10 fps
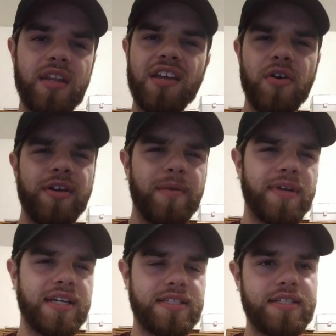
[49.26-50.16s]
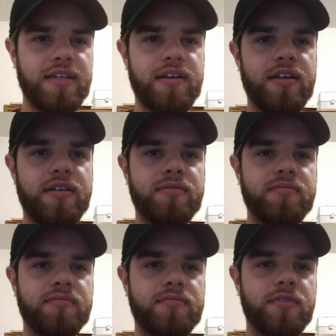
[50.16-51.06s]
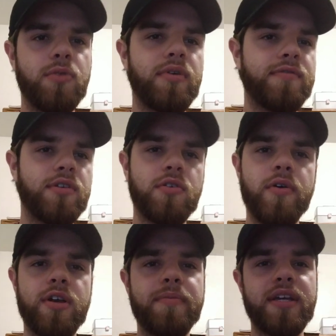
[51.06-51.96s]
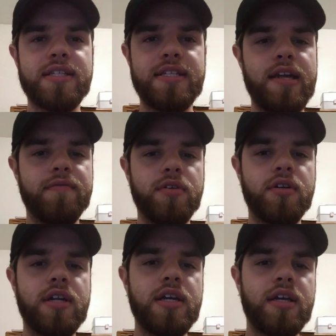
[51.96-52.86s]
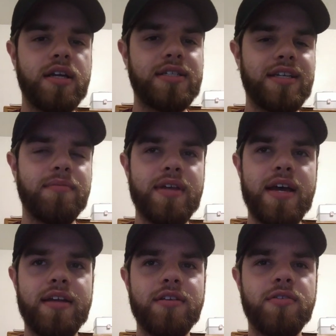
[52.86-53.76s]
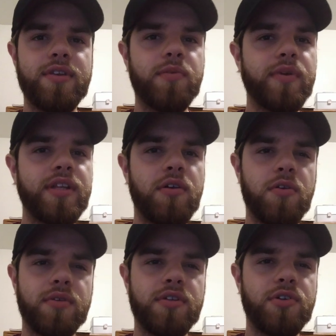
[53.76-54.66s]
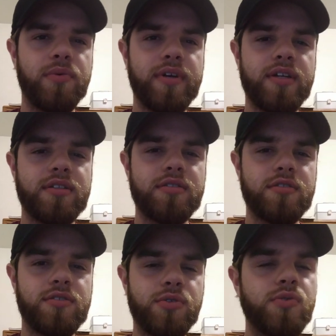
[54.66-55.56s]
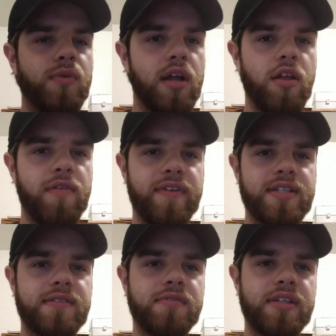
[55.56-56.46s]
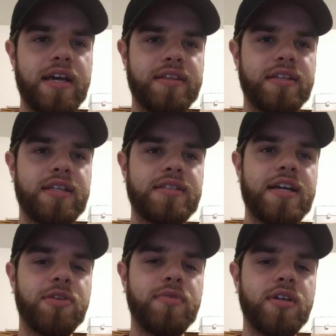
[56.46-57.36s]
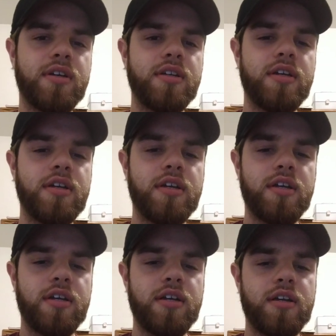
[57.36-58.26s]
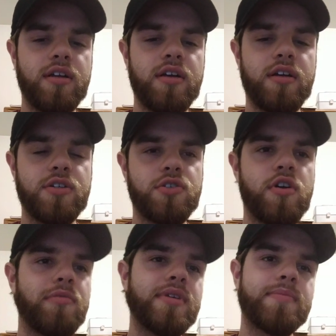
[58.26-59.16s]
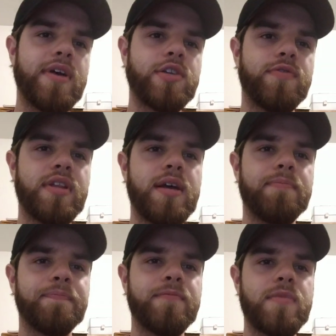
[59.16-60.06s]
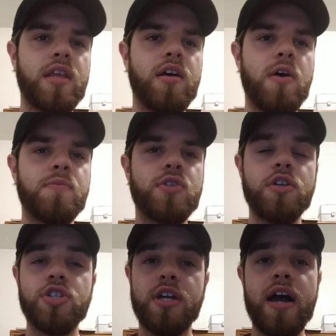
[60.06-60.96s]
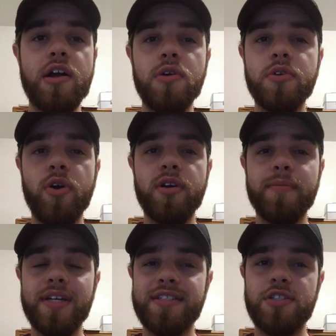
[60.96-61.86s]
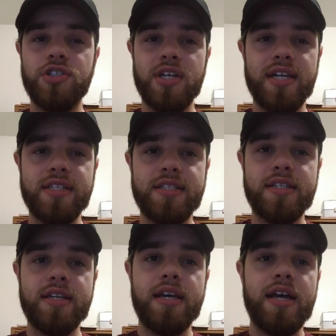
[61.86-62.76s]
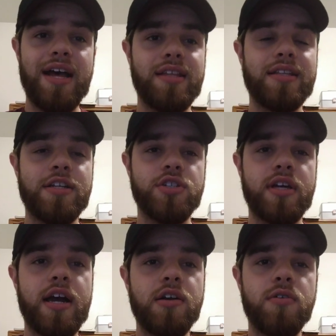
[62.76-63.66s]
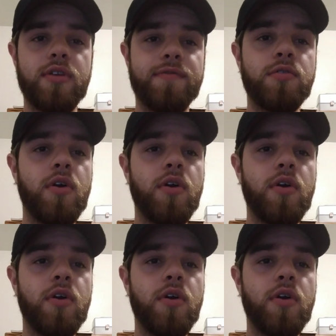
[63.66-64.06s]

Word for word: And going up against, uh, you know, Buffalo, going up against Denver, a team that, you know, they really don't know what they're doing too well offensively, I think that that could be a, a strong mismatch for them. Um, start Chicago going up against the Giants. I think that Chicago, if you